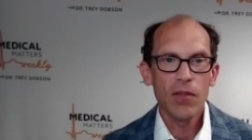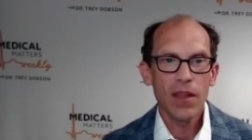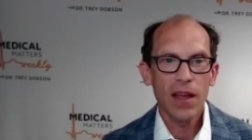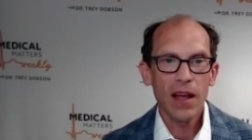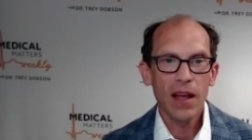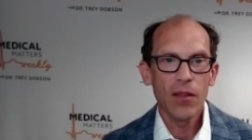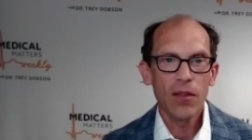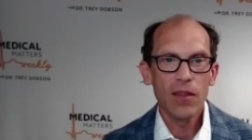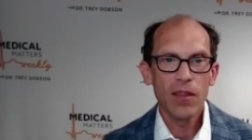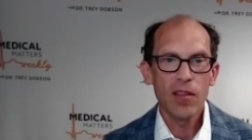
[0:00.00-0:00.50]
of
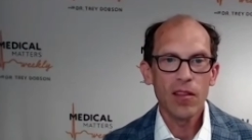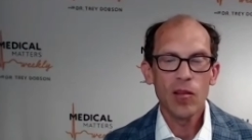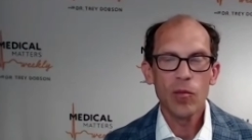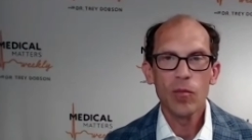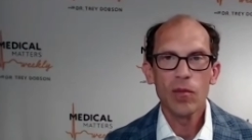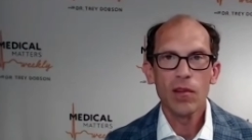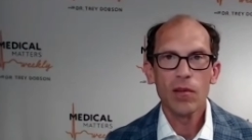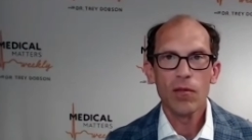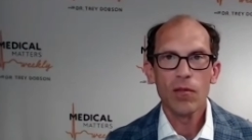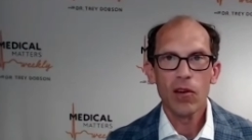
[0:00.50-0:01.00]
the Health
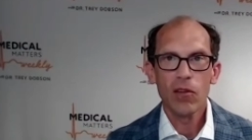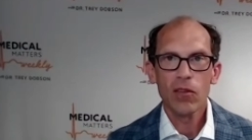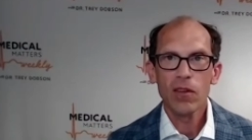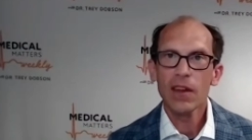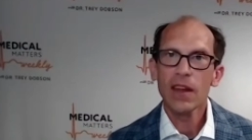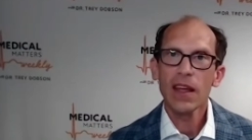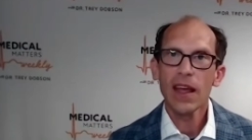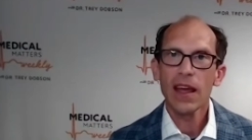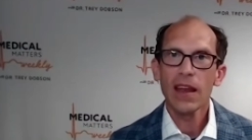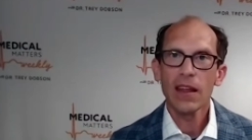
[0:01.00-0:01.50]
Systems
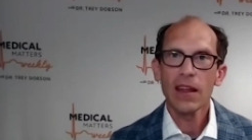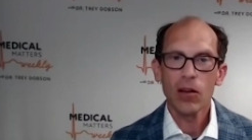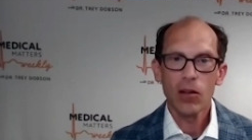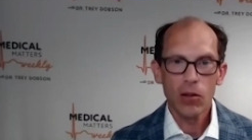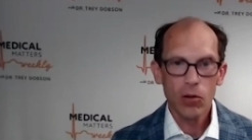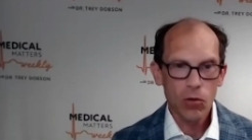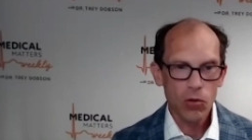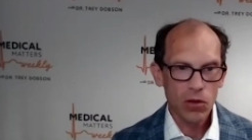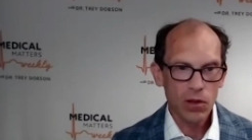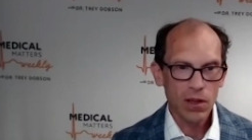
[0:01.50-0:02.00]
Diversity and
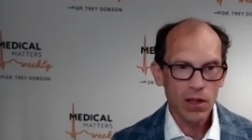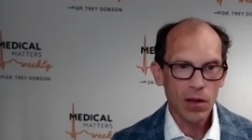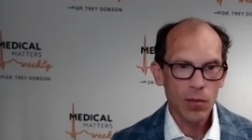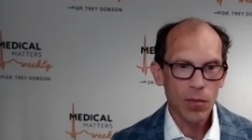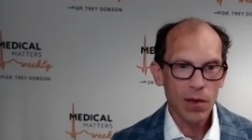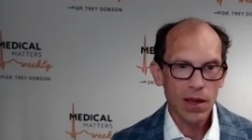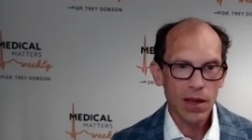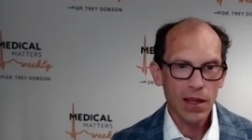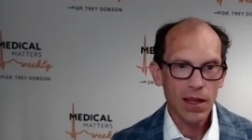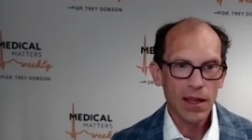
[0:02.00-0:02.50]
Inclusion
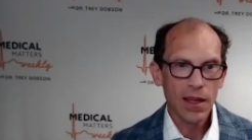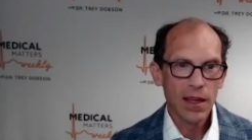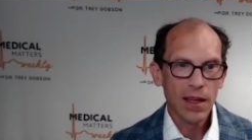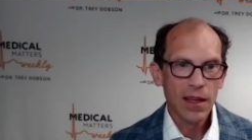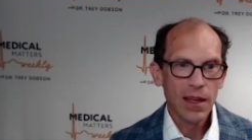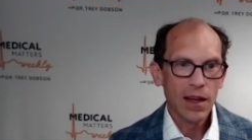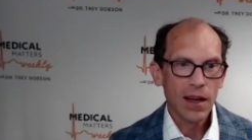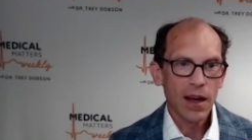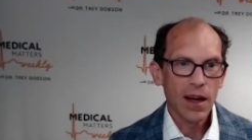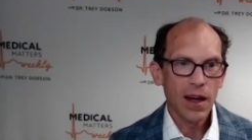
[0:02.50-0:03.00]
Committee
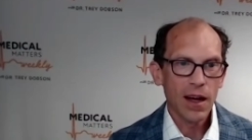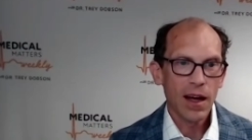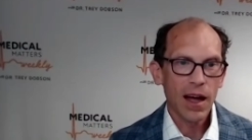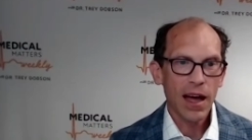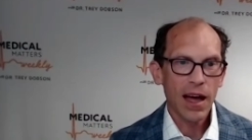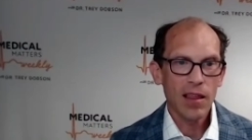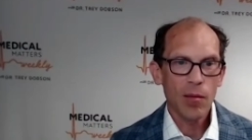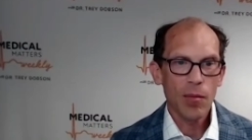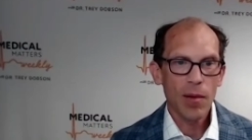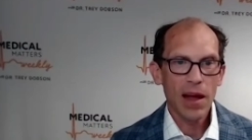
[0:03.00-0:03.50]
uh,
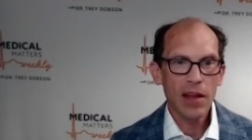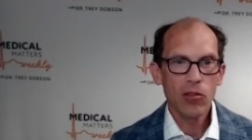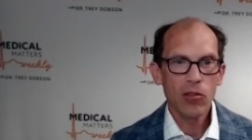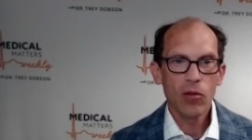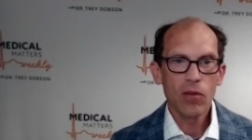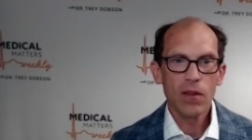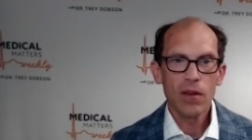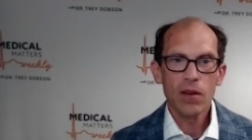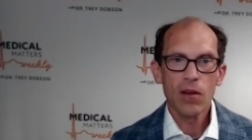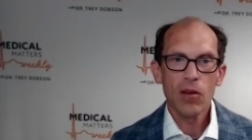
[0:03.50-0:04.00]
has a
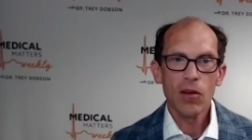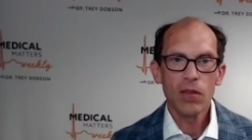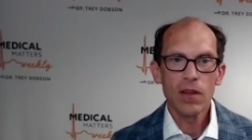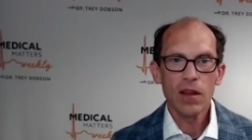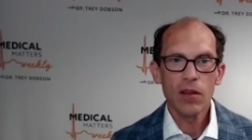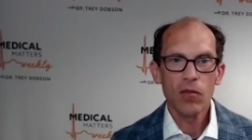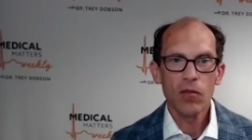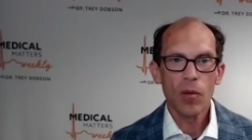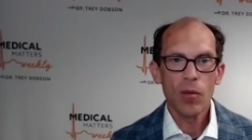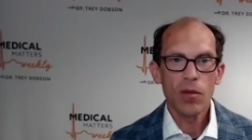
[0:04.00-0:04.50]
bachelor's in
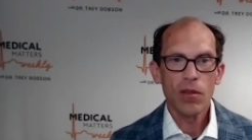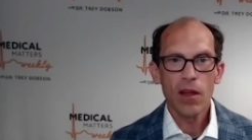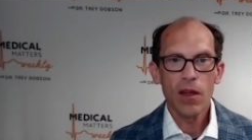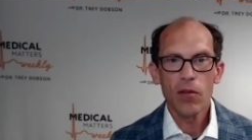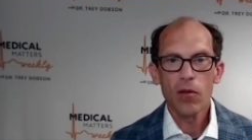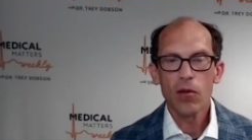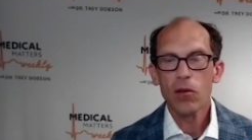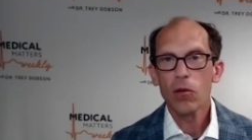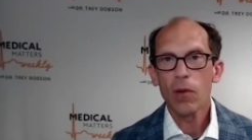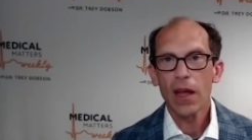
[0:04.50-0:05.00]
nursing from
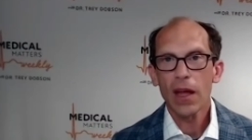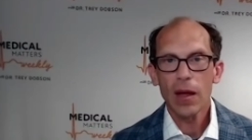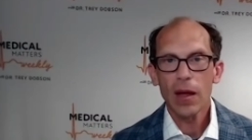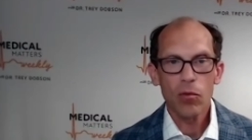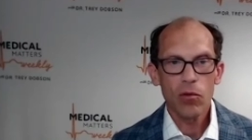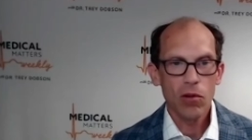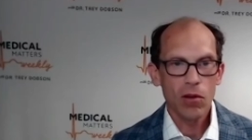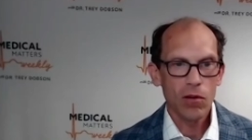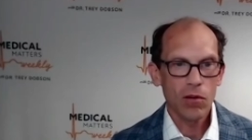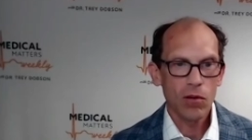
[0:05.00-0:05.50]
Southern New
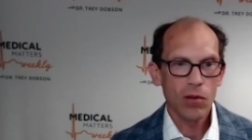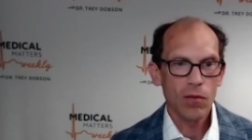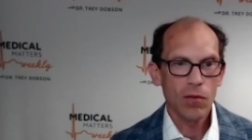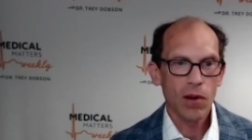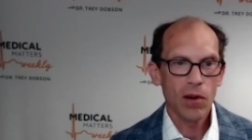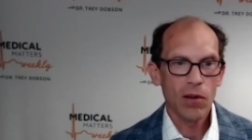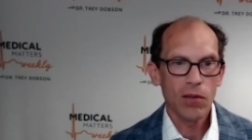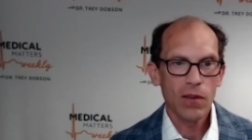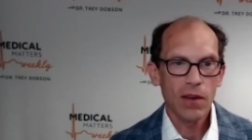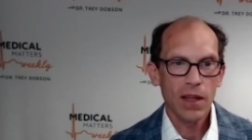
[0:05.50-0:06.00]
Hampshire
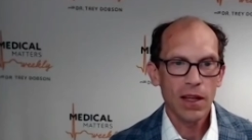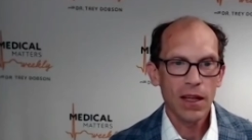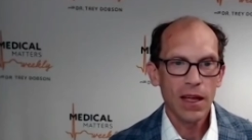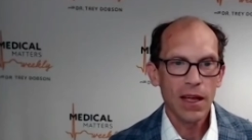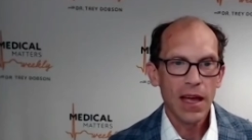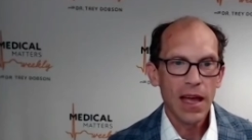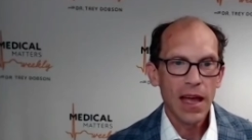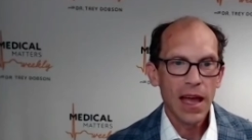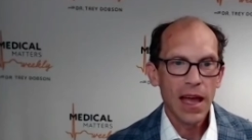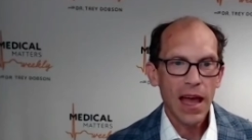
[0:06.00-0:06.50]
University,
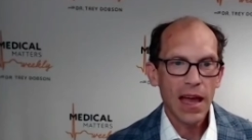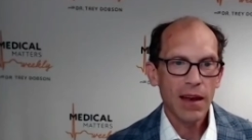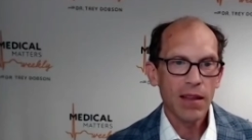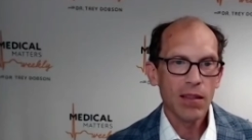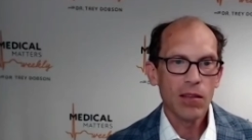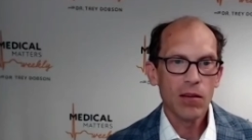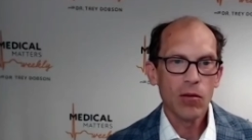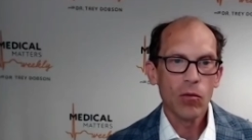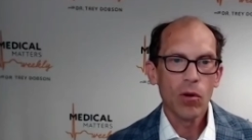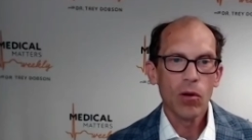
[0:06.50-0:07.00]
and
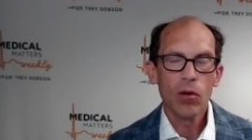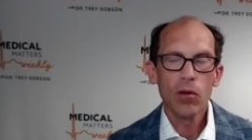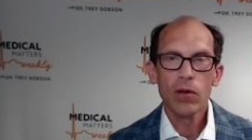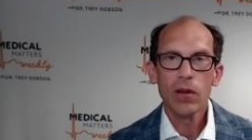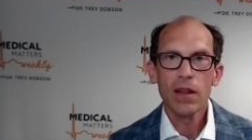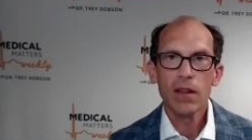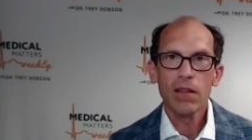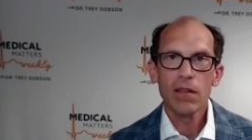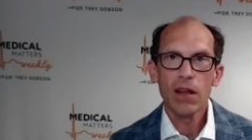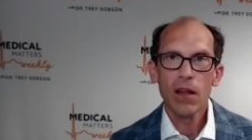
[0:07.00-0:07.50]
is
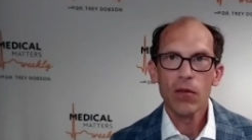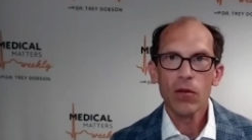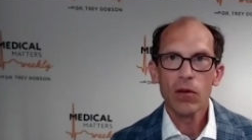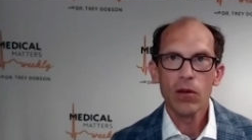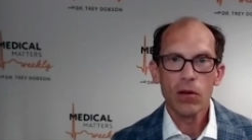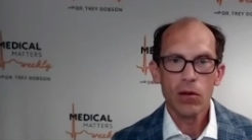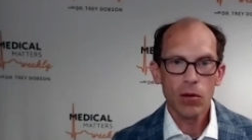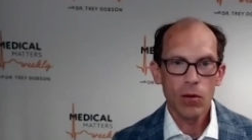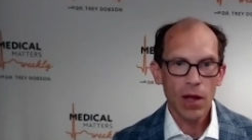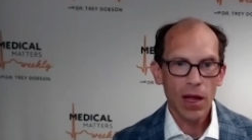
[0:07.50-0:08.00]
enrolled in
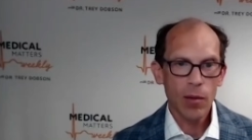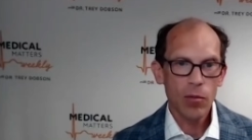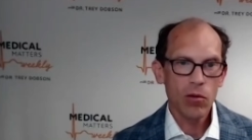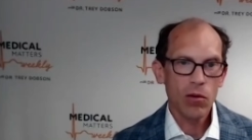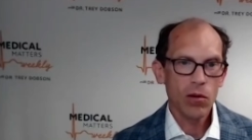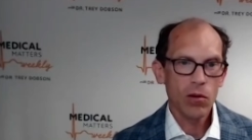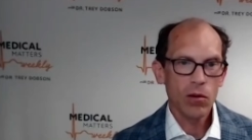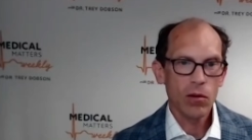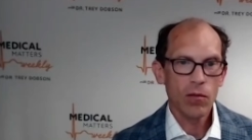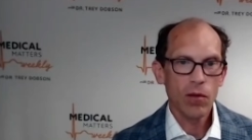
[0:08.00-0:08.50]
Southern New
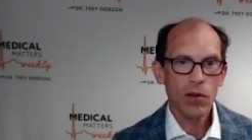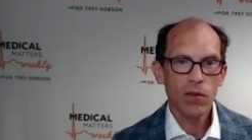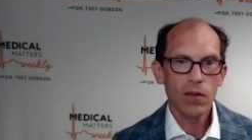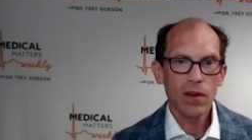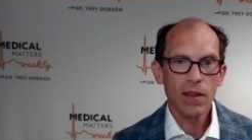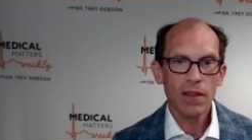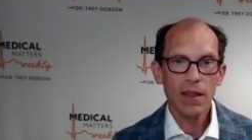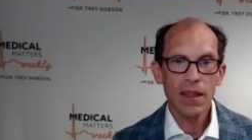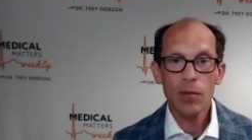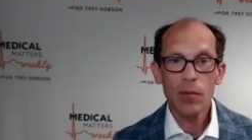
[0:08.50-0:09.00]
Hampshire
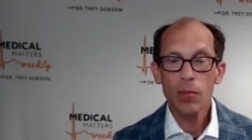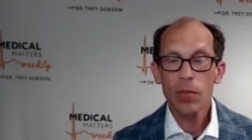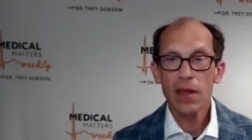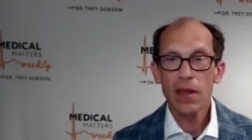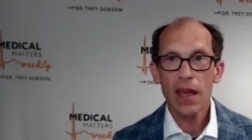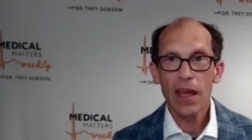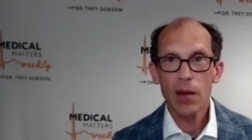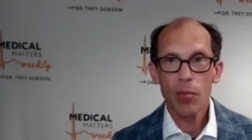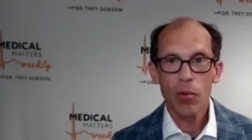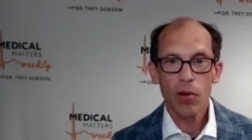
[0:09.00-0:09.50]
University's
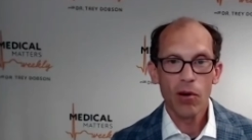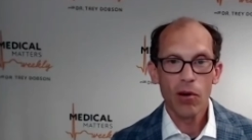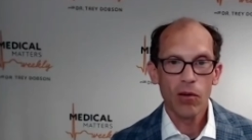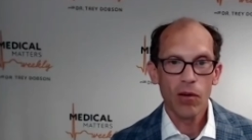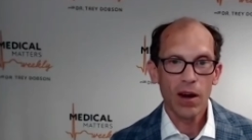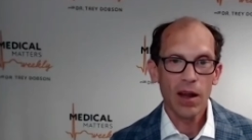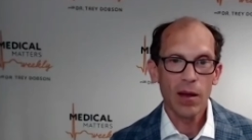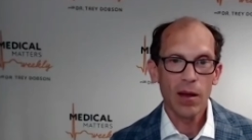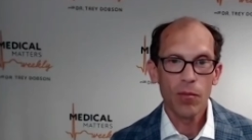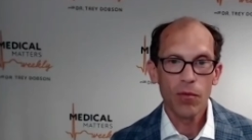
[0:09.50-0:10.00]
MBA
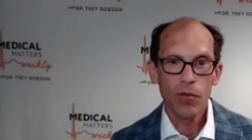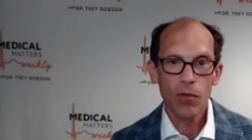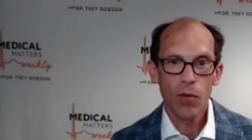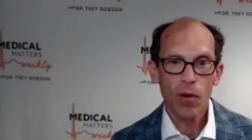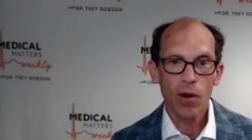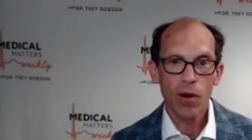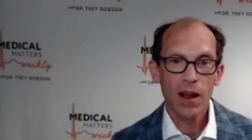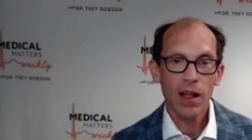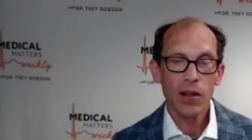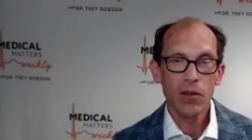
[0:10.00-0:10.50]
program
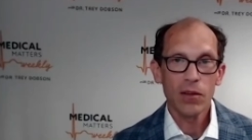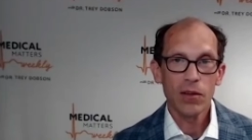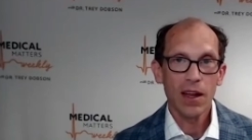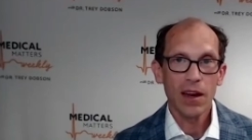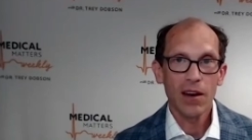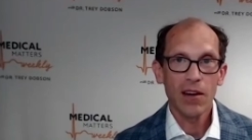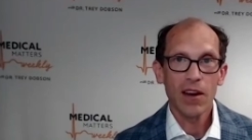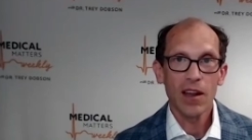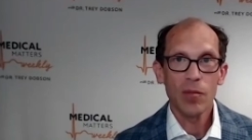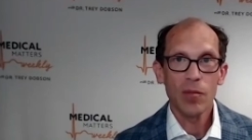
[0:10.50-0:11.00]
for
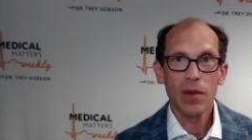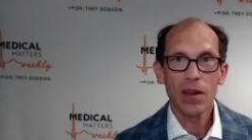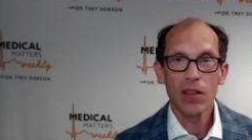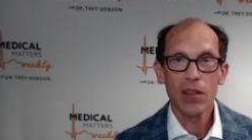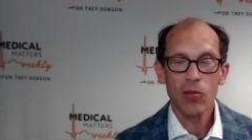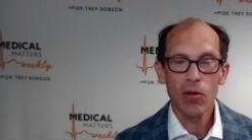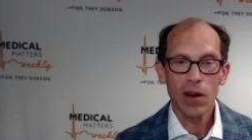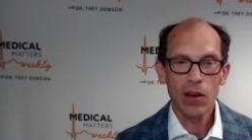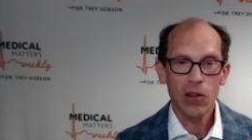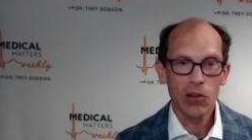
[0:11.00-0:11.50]
healthcare
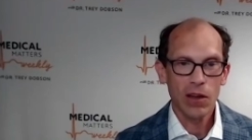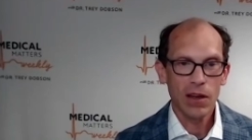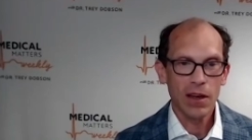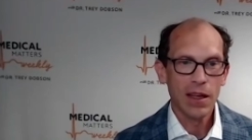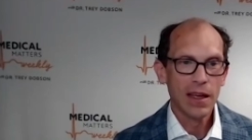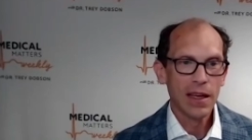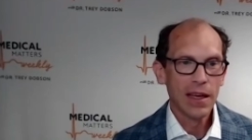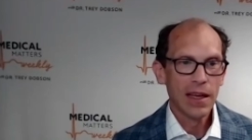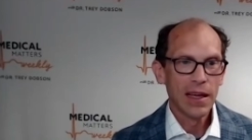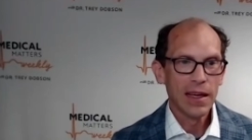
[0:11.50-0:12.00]

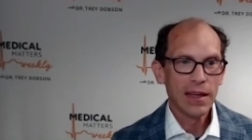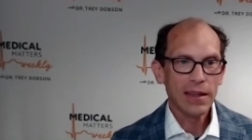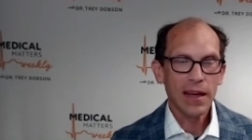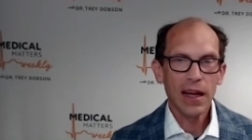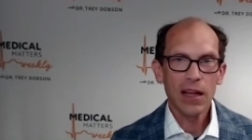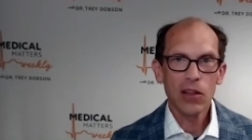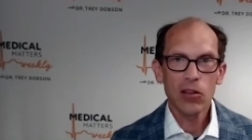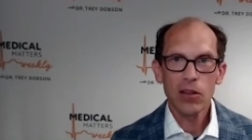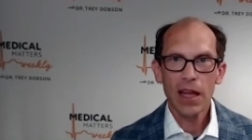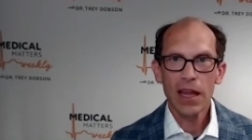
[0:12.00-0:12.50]
administration.
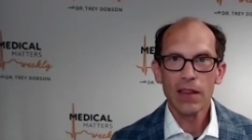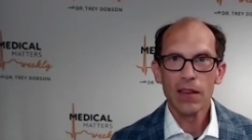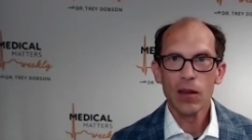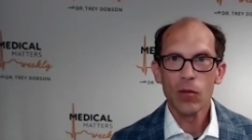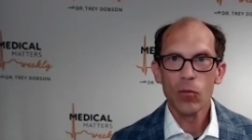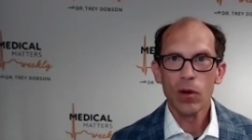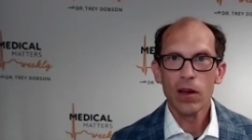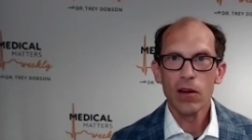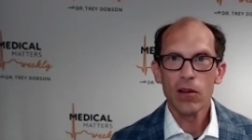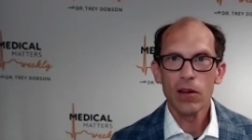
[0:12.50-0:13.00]
Gosh,
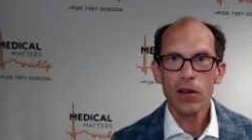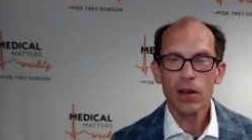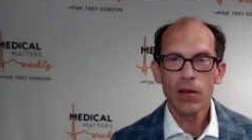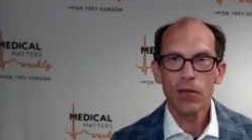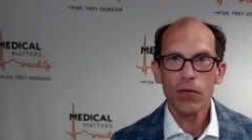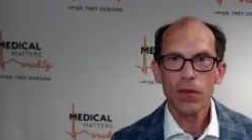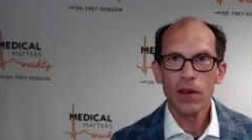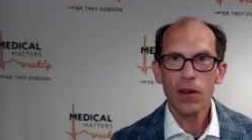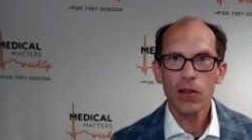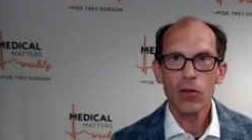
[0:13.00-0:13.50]
Caitlin, when are you
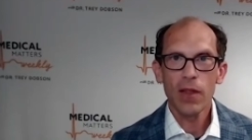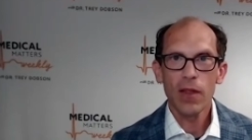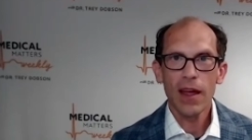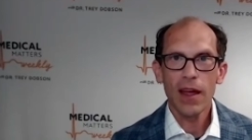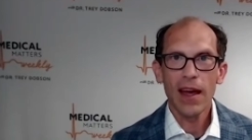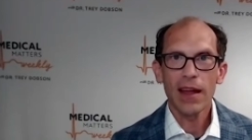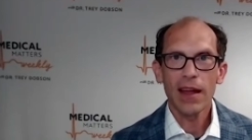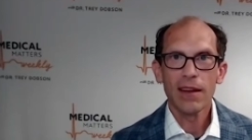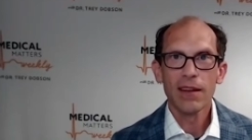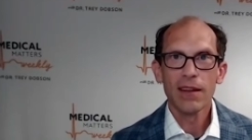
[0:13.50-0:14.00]
going to finish
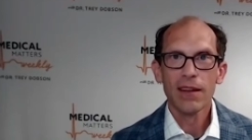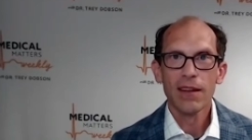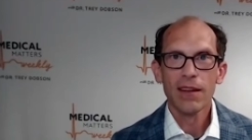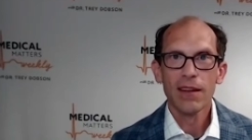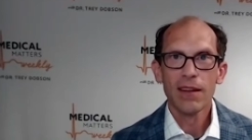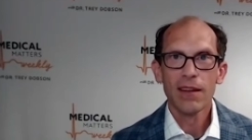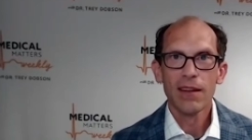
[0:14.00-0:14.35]
that?